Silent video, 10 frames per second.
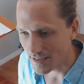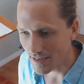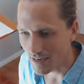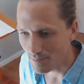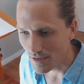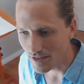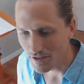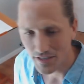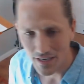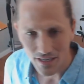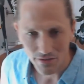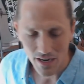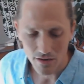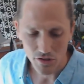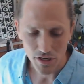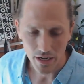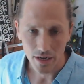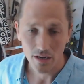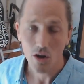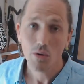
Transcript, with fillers: set up and they're sitting around saying